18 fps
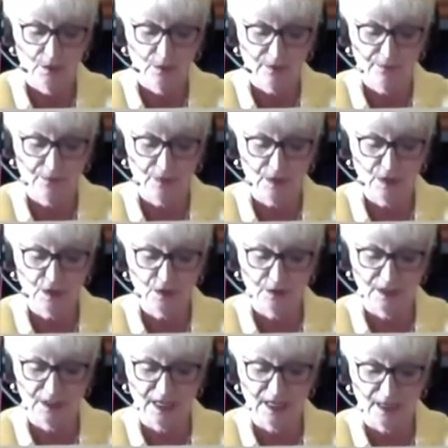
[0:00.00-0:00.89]
who were forced
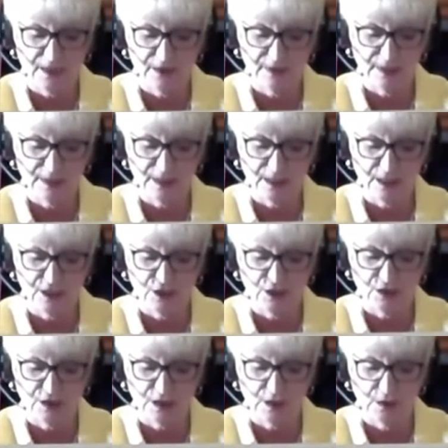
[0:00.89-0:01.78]
to attend
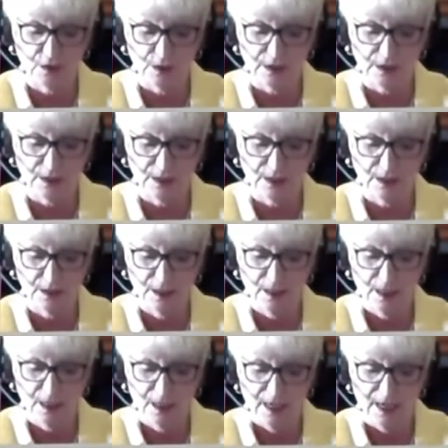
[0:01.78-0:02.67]
residential schools,
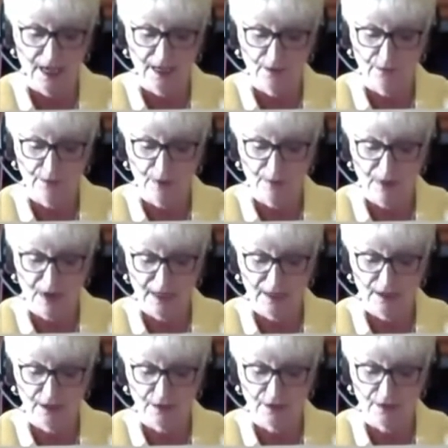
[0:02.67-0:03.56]
and a
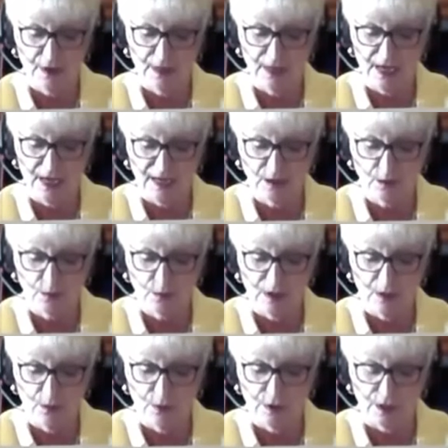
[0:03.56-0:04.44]
reminder that as
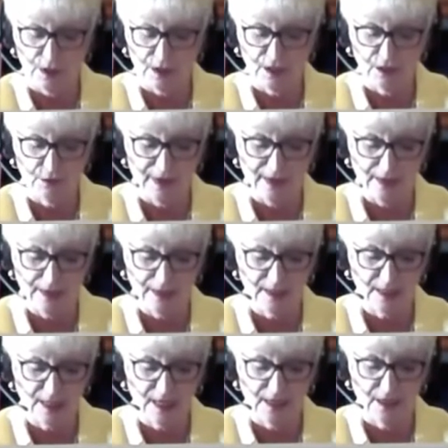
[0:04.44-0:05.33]
we work to
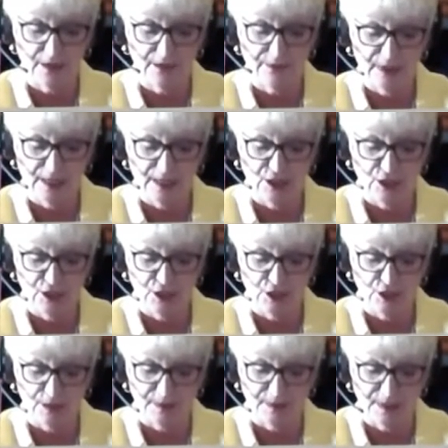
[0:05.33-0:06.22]
reconcile our
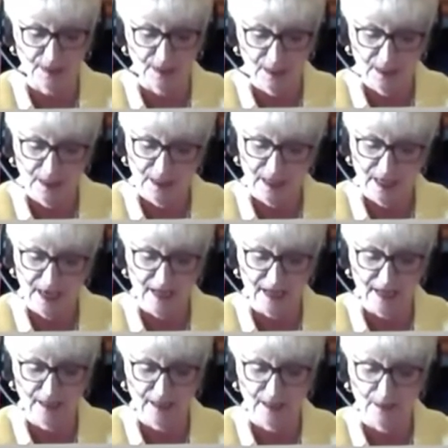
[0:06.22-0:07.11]
relationships,
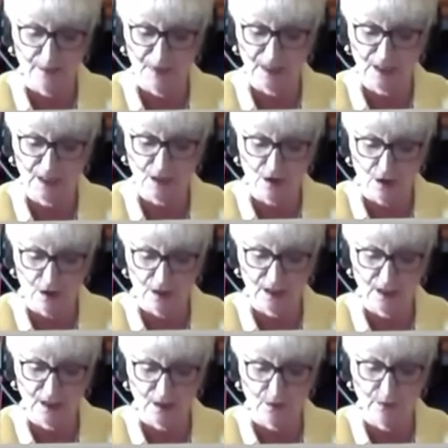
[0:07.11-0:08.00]
Canada must
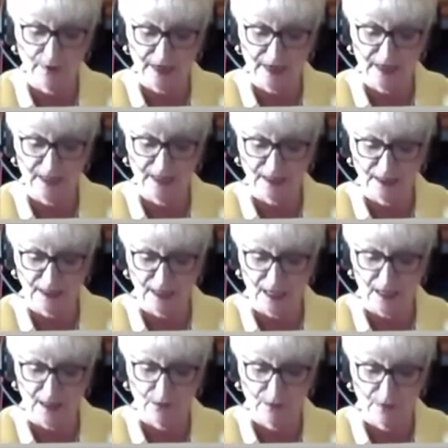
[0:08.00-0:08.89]
also
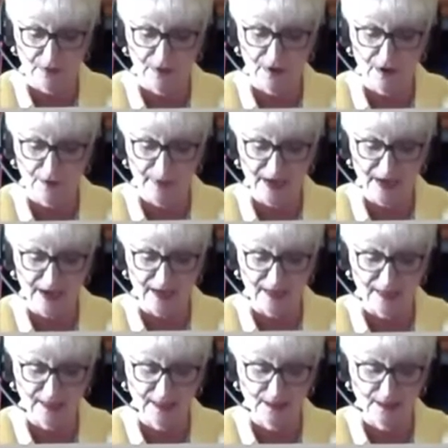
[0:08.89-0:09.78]
reconcile with our
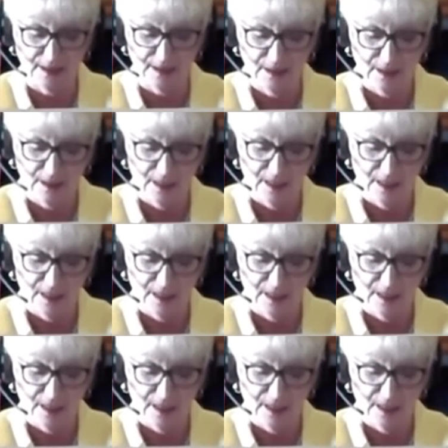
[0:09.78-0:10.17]
past.